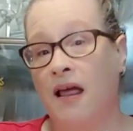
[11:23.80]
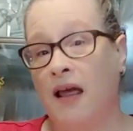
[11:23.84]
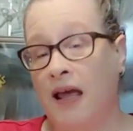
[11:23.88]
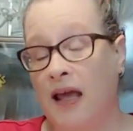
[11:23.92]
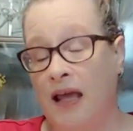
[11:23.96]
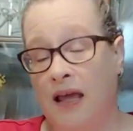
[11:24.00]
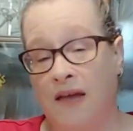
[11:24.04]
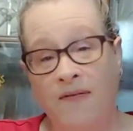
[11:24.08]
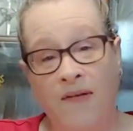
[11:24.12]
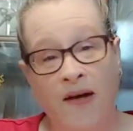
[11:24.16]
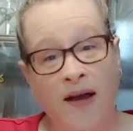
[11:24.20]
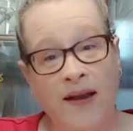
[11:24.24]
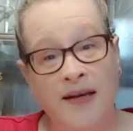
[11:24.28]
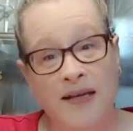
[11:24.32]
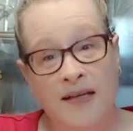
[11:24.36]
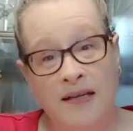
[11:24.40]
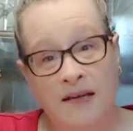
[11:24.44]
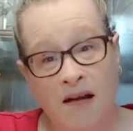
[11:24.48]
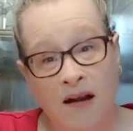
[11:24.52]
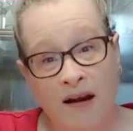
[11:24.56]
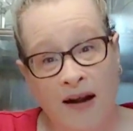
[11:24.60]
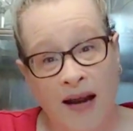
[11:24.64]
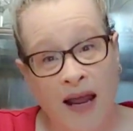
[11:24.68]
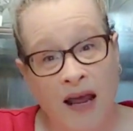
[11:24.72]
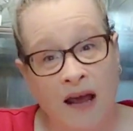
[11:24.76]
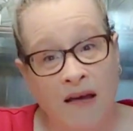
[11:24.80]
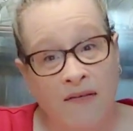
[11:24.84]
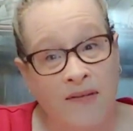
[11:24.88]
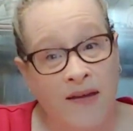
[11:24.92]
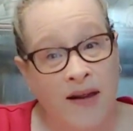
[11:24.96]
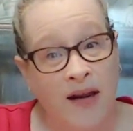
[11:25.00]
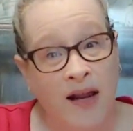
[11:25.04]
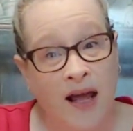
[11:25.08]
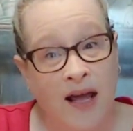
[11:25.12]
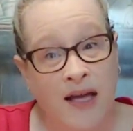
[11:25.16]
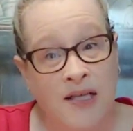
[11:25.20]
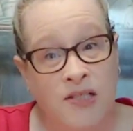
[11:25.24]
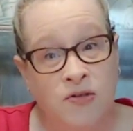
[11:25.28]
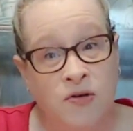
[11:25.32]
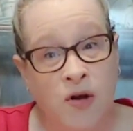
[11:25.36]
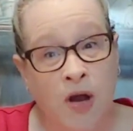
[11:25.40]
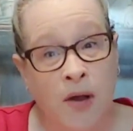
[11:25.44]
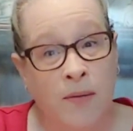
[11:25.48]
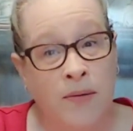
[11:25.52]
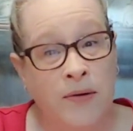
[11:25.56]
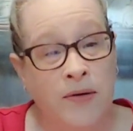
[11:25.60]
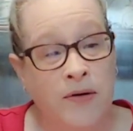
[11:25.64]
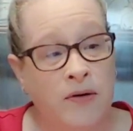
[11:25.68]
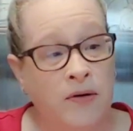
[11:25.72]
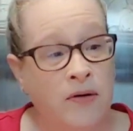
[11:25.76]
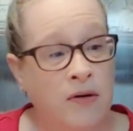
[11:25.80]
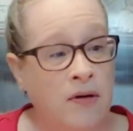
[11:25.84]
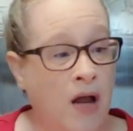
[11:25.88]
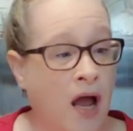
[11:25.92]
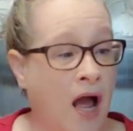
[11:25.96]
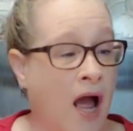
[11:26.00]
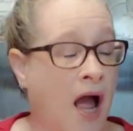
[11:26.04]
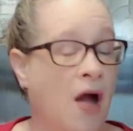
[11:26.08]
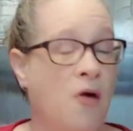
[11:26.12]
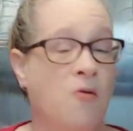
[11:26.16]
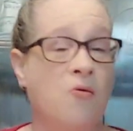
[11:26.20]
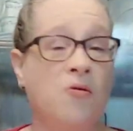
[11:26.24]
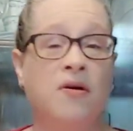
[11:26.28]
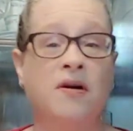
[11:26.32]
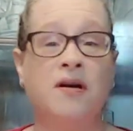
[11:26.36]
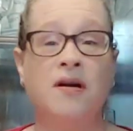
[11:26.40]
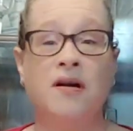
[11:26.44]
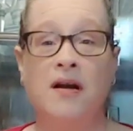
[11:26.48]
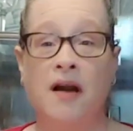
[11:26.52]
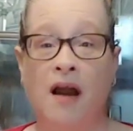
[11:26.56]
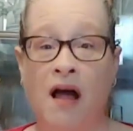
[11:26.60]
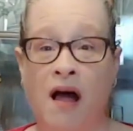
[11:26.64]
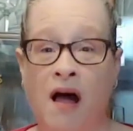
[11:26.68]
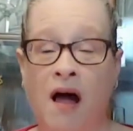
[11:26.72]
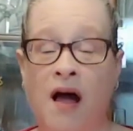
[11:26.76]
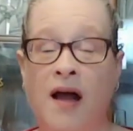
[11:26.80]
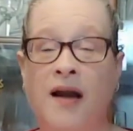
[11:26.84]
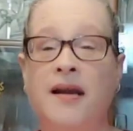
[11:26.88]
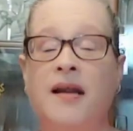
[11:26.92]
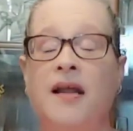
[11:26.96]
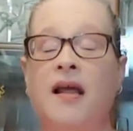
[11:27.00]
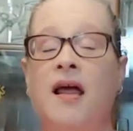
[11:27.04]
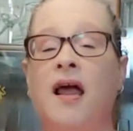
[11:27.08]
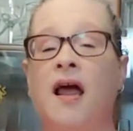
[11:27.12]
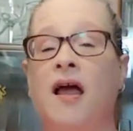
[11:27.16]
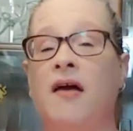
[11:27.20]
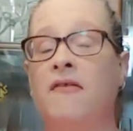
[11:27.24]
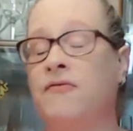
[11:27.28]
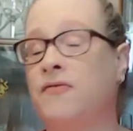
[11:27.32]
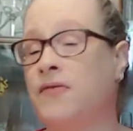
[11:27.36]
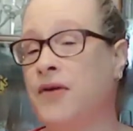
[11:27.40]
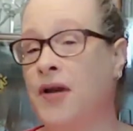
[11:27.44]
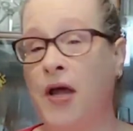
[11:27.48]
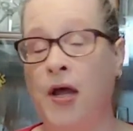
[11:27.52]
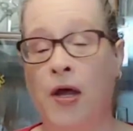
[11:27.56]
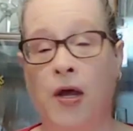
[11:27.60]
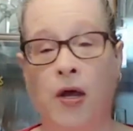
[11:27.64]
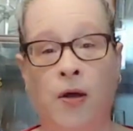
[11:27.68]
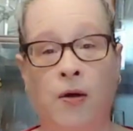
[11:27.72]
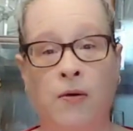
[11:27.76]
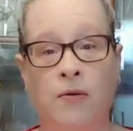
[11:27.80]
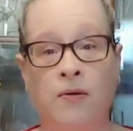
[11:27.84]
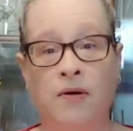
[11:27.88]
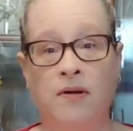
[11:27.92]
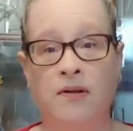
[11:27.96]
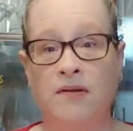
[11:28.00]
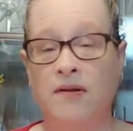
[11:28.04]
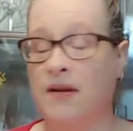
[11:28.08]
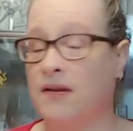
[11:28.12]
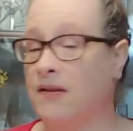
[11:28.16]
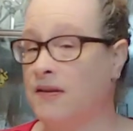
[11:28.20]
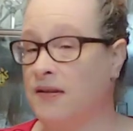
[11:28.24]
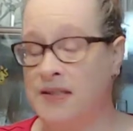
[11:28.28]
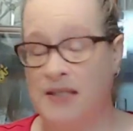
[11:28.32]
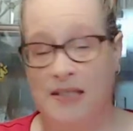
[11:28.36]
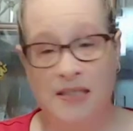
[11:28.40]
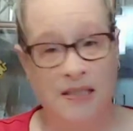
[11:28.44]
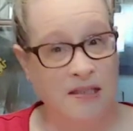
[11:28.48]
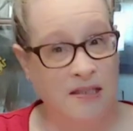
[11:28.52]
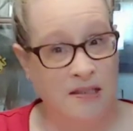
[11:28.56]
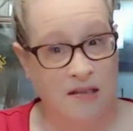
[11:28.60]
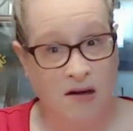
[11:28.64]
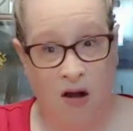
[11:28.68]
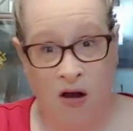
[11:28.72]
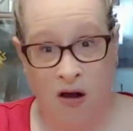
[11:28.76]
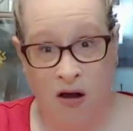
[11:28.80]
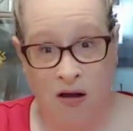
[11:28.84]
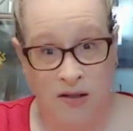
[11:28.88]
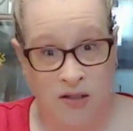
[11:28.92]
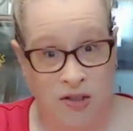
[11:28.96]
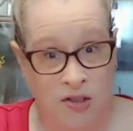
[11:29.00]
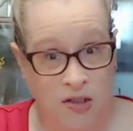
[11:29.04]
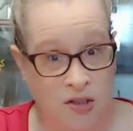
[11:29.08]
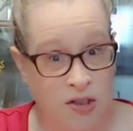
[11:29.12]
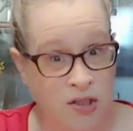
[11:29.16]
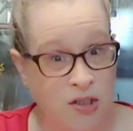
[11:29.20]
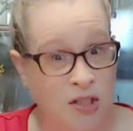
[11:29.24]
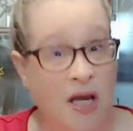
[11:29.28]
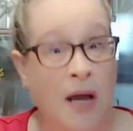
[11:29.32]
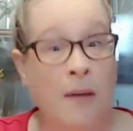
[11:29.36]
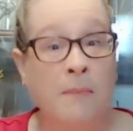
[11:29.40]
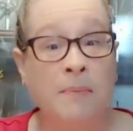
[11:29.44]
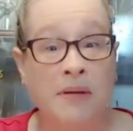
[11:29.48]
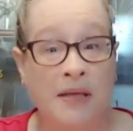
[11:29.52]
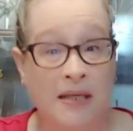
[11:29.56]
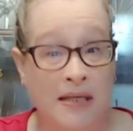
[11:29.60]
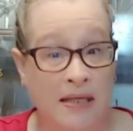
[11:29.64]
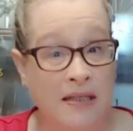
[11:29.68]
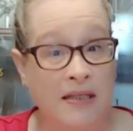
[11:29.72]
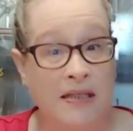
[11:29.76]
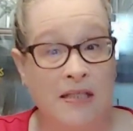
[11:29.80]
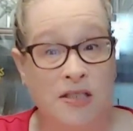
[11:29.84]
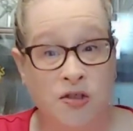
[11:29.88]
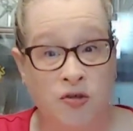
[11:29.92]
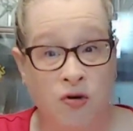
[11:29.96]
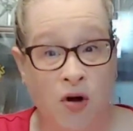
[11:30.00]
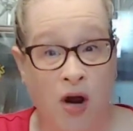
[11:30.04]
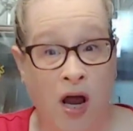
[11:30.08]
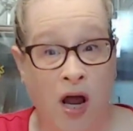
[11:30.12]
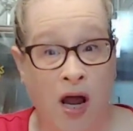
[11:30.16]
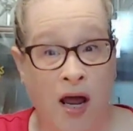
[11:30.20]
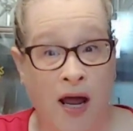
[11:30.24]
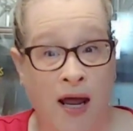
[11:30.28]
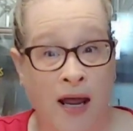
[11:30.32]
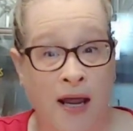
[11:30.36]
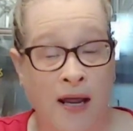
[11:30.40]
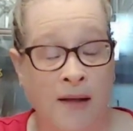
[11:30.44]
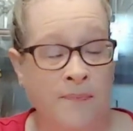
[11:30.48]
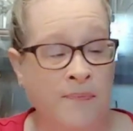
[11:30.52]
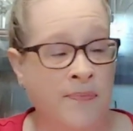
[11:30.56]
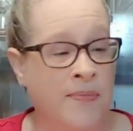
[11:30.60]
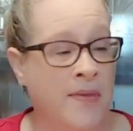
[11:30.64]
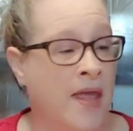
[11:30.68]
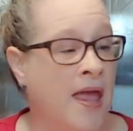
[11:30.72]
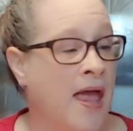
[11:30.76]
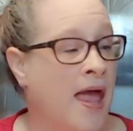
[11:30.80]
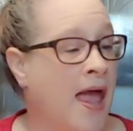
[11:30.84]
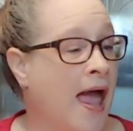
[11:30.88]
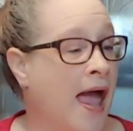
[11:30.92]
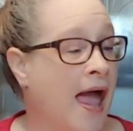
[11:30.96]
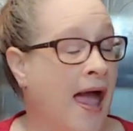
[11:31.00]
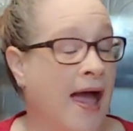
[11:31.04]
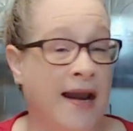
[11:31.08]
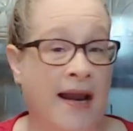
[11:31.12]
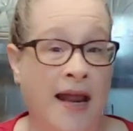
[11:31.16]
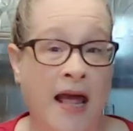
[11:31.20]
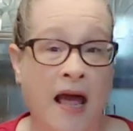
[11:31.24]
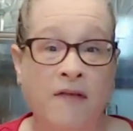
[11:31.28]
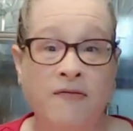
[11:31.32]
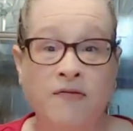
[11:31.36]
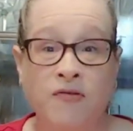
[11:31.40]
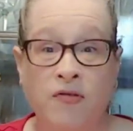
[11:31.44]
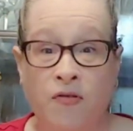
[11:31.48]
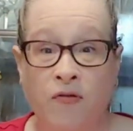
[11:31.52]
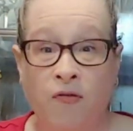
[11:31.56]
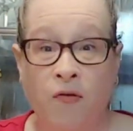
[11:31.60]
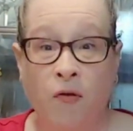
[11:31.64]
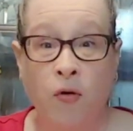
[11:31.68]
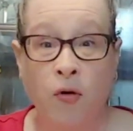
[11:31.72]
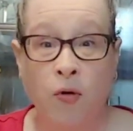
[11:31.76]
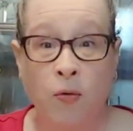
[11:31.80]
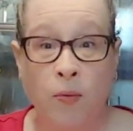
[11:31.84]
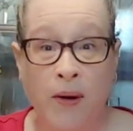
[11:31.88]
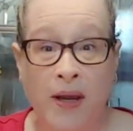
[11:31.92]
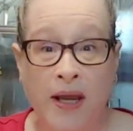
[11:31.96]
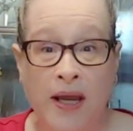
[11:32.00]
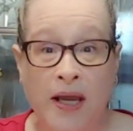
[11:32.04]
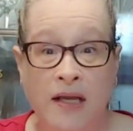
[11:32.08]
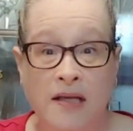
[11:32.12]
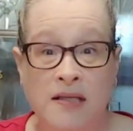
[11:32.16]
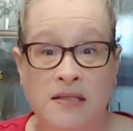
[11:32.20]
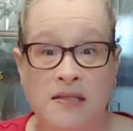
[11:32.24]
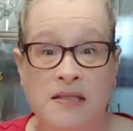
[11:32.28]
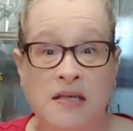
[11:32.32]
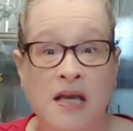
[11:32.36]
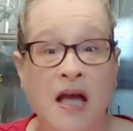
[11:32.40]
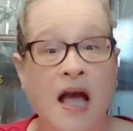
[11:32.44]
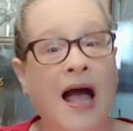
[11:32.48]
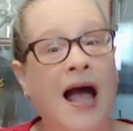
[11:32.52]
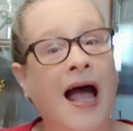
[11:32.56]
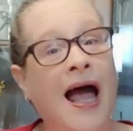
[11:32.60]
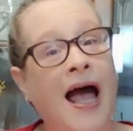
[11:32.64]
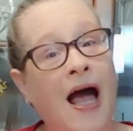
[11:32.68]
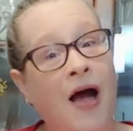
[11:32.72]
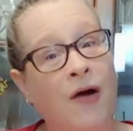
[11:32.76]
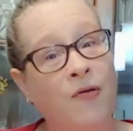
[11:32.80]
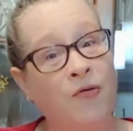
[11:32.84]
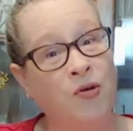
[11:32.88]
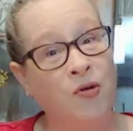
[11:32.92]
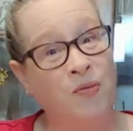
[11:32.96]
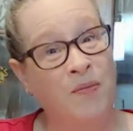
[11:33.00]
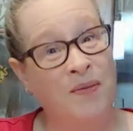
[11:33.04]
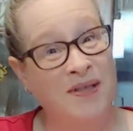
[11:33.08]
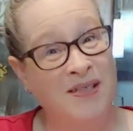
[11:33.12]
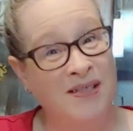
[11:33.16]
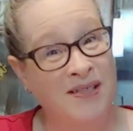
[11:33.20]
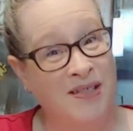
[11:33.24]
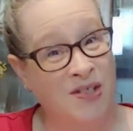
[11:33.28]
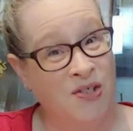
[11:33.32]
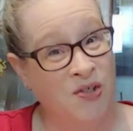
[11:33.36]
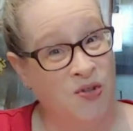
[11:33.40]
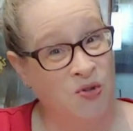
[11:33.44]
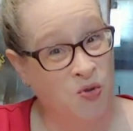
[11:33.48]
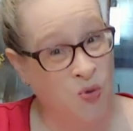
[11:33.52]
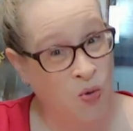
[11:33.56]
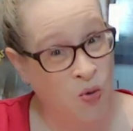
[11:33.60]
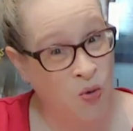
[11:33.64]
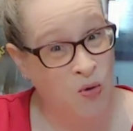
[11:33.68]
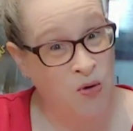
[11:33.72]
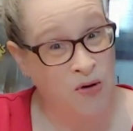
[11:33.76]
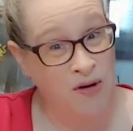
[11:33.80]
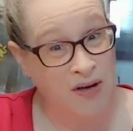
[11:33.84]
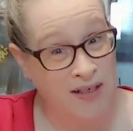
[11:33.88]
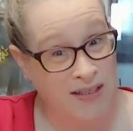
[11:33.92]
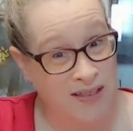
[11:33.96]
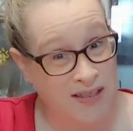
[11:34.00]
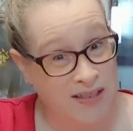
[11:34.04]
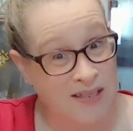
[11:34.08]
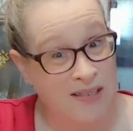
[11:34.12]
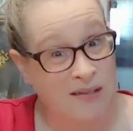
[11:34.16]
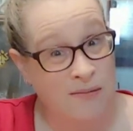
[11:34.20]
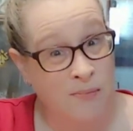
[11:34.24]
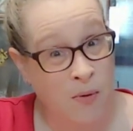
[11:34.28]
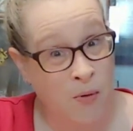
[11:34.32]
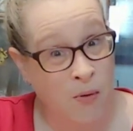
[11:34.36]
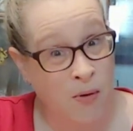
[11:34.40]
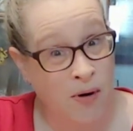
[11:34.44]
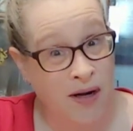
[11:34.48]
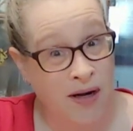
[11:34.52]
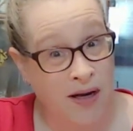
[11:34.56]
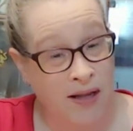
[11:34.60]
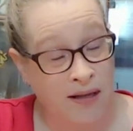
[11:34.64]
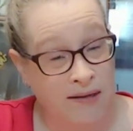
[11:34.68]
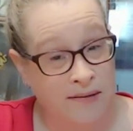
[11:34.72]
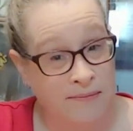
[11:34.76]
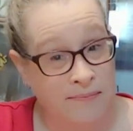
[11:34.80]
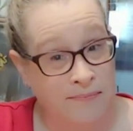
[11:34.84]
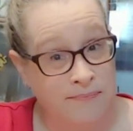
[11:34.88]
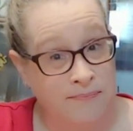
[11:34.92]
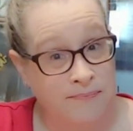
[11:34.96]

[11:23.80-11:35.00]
If I did not have that hydrometer, I would not have known that this has gone completely dry. And after 4 weeks, I would have been sorely disappointed.